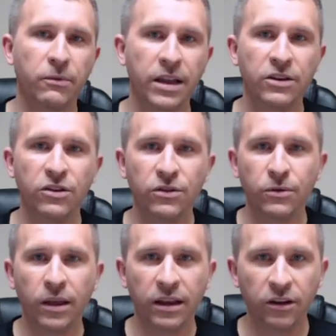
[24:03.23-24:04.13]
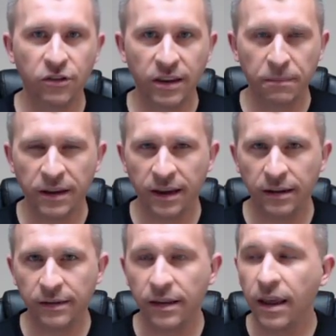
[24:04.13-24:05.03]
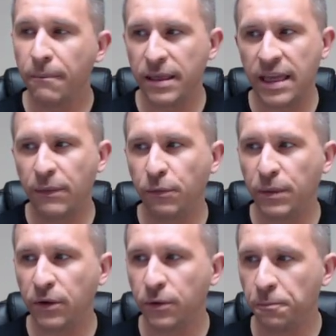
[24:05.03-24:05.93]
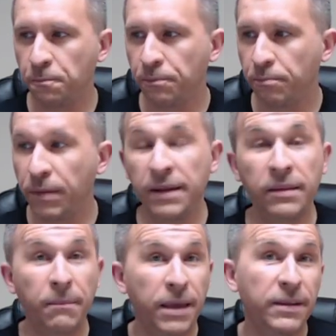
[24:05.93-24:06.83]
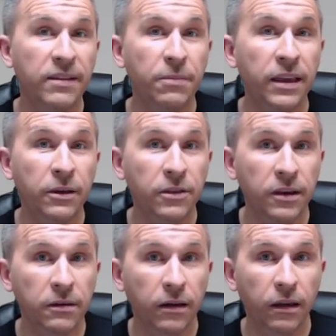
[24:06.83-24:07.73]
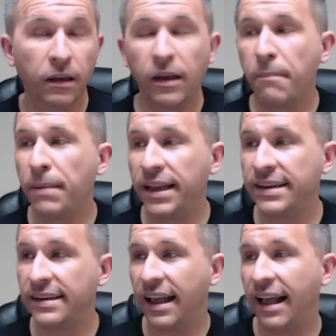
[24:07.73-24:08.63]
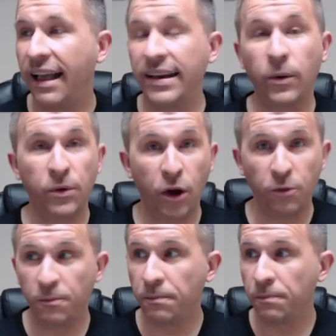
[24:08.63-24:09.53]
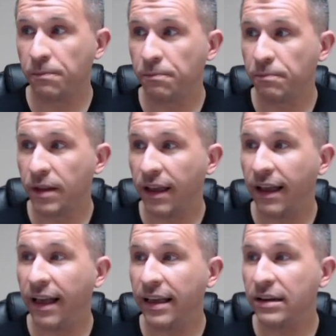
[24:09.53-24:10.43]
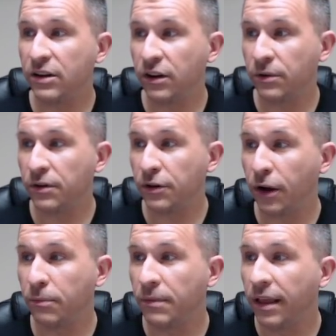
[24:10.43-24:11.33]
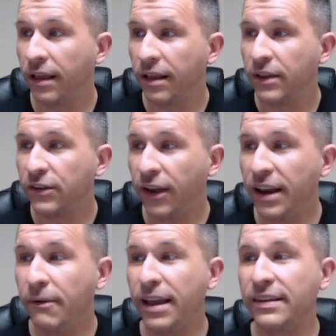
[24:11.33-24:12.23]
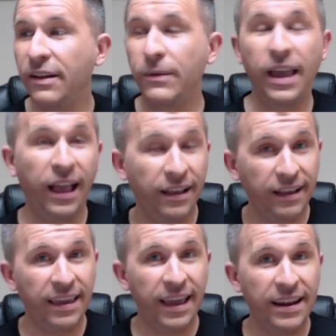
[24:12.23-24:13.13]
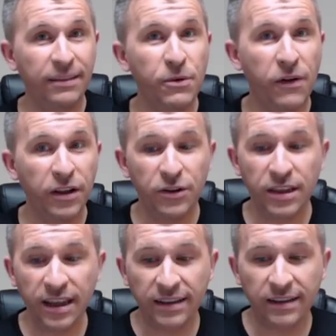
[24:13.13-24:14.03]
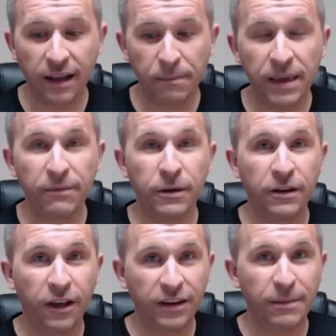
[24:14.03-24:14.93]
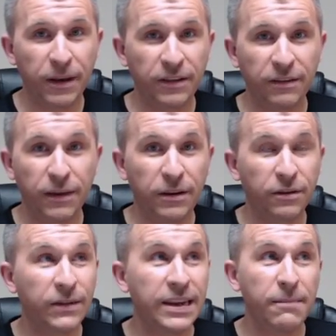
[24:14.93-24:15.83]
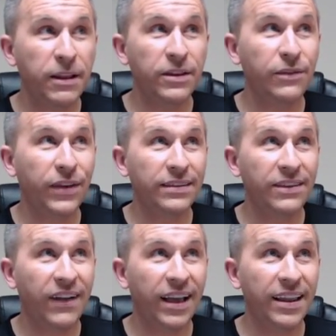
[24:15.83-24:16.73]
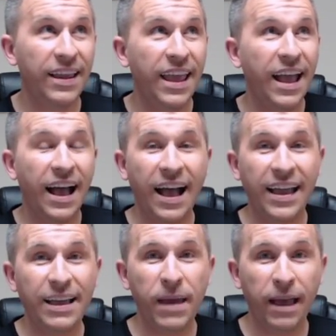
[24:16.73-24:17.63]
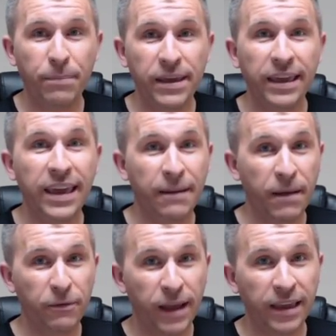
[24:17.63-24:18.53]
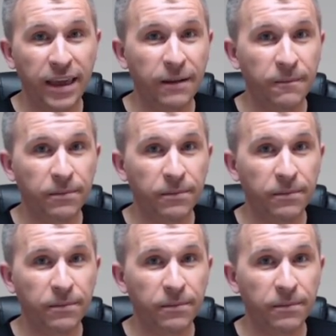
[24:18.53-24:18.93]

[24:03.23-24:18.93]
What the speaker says: way to do English subtitles, but that would be cool. But there may be something out there, but I don't know. I don't know. So anyway, again, let's move on to the next topic. We talked about Sweden Melodifestivalen. I am happy, again, my ranking